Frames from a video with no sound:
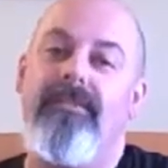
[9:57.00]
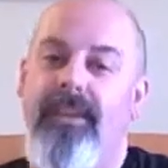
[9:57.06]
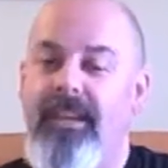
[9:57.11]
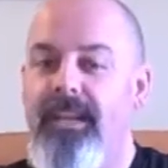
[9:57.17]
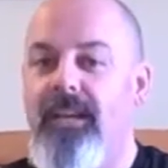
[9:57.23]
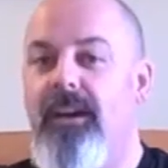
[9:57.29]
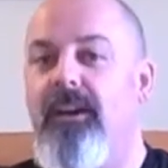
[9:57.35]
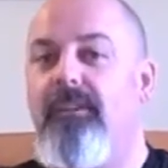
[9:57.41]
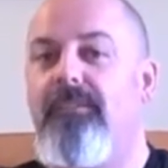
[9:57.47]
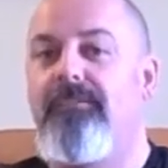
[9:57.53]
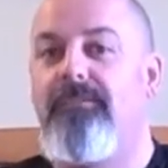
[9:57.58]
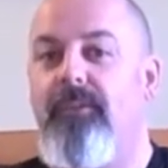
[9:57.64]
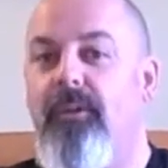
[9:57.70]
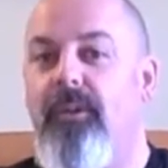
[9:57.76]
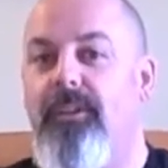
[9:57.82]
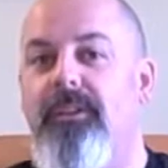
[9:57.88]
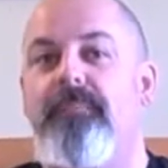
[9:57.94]
video
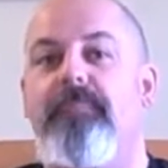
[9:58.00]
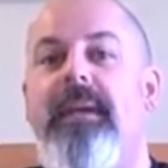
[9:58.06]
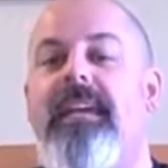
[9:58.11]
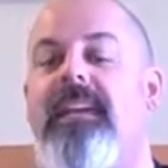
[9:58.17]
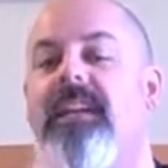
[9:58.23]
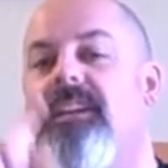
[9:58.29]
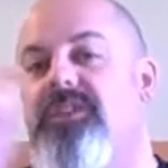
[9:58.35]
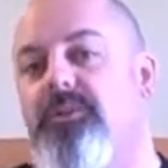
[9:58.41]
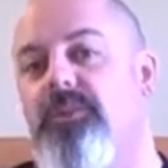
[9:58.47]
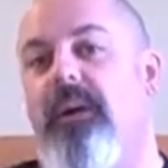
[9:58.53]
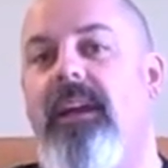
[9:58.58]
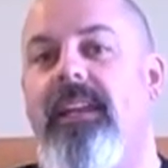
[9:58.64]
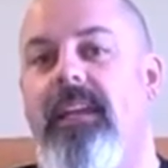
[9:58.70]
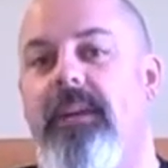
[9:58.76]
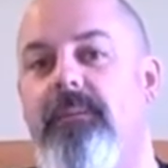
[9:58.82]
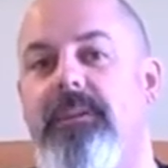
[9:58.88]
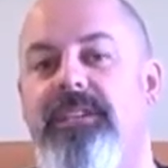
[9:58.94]
for the Making
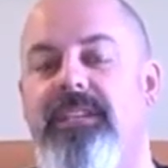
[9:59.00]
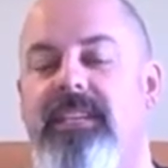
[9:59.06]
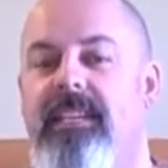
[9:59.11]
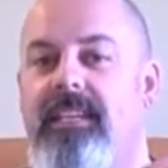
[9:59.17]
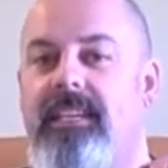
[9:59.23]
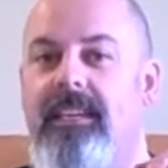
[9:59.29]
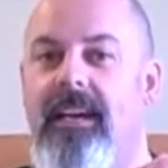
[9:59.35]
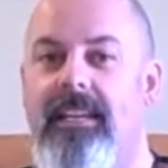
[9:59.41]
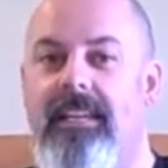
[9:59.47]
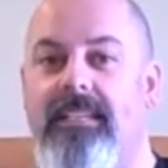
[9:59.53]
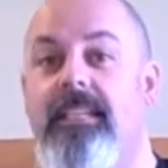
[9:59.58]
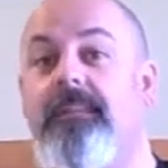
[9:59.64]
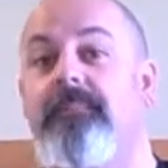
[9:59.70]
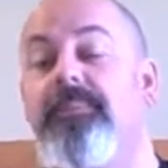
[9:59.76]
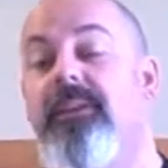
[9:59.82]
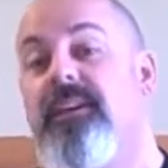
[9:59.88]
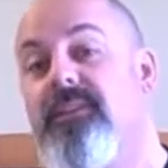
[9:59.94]
20, which he did
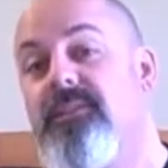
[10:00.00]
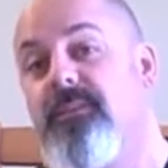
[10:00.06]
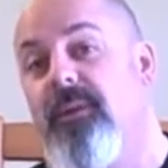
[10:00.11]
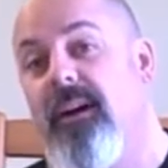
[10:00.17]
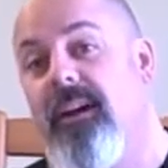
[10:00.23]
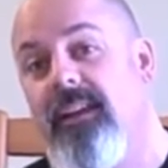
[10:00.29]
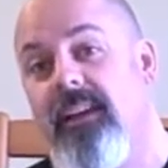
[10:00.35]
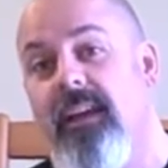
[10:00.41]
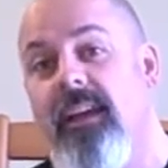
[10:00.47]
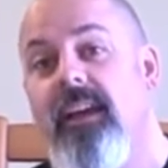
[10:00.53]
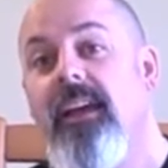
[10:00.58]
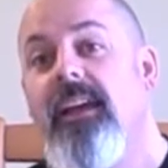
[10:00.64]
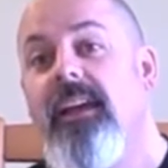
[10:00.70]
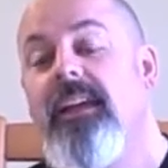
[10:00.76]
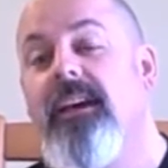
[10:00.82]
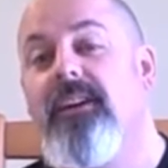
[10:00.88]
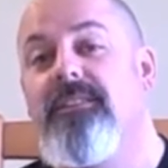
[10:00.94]
19 plus 1,
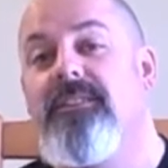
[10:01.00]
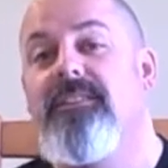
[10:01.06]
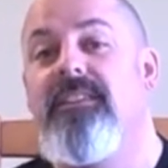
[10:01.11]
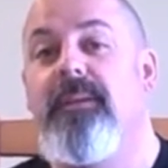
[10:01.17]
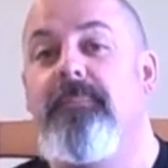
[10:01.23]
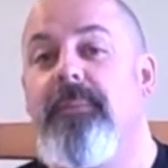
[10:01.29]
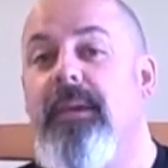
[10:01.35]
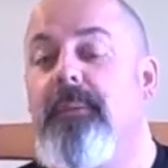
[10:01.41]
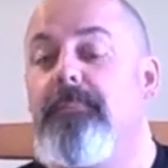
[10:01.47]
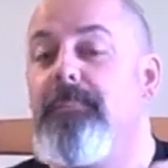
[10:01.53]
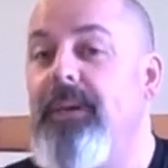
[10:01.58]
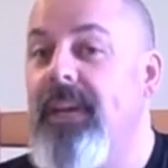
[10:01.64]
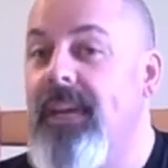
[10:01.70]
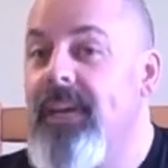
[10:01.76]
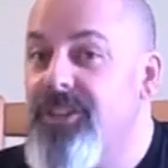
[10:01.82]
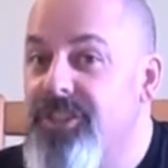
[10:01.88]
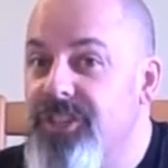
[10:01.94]
he also sent me a
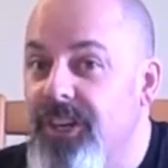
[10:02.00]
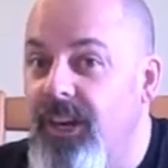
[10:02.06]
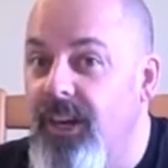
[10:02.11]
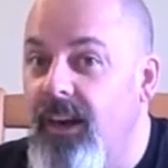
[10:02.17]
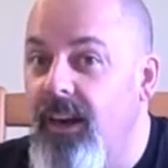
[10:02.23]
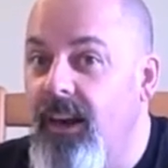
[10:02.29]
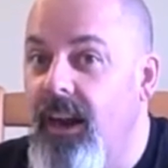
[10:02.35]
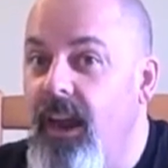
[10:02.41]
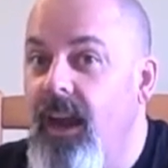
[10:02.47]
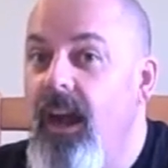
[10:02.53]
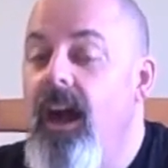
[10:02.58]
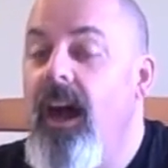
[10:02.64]
picture